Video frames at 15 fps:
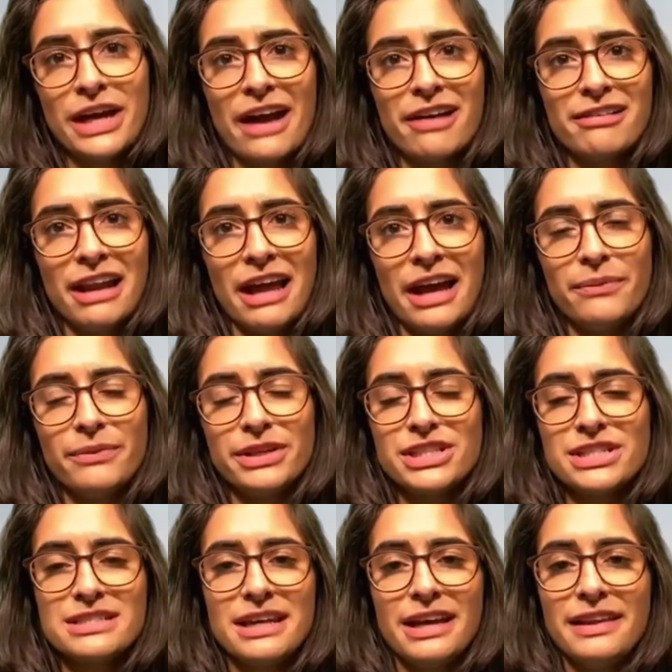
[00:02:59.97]
Caroline, which
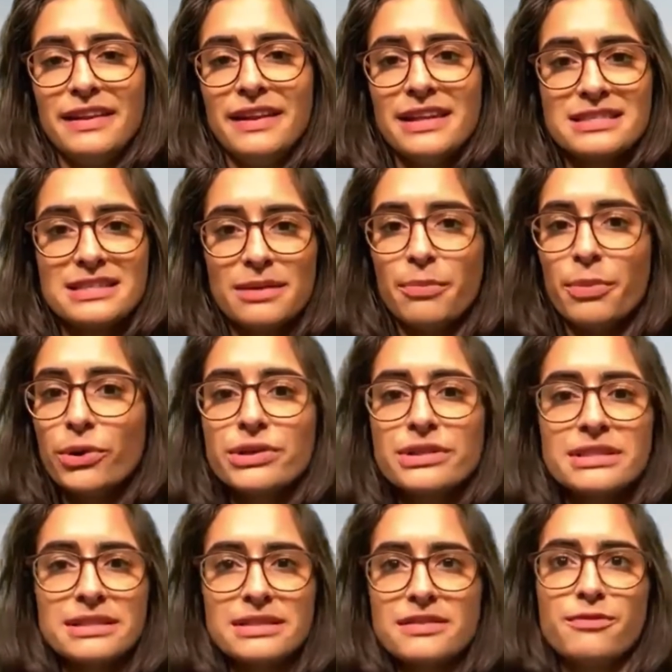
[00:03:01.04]
is that this
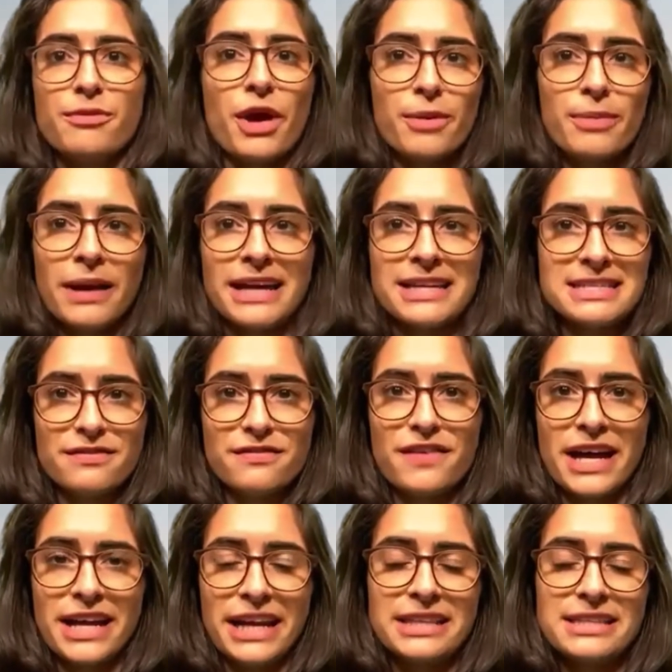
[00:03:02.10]
importance of mobilizing
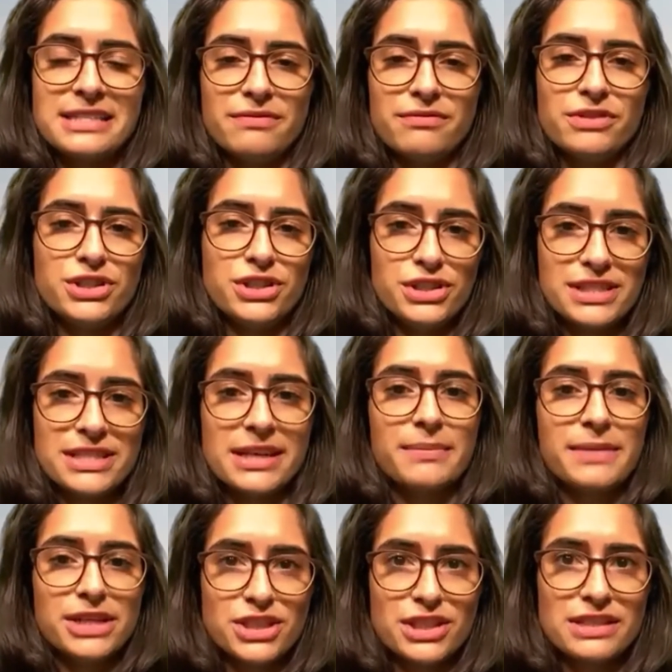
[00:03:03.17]
finance in reducing
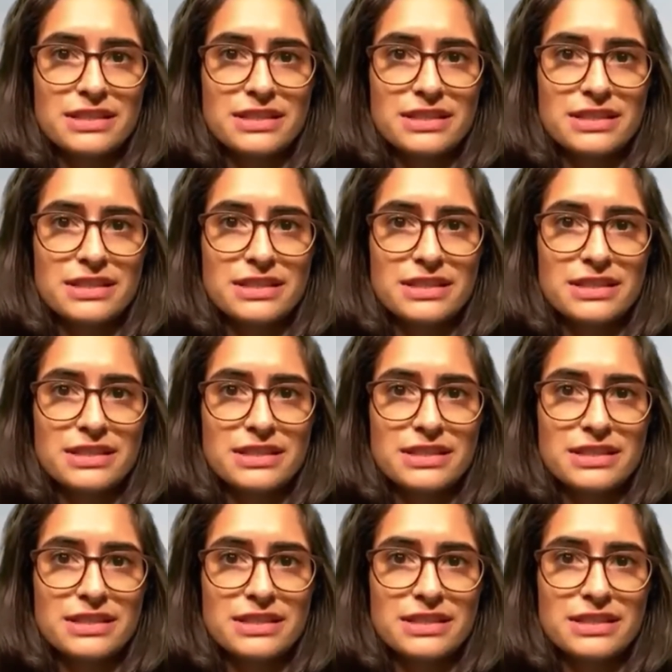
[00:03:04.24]
emissions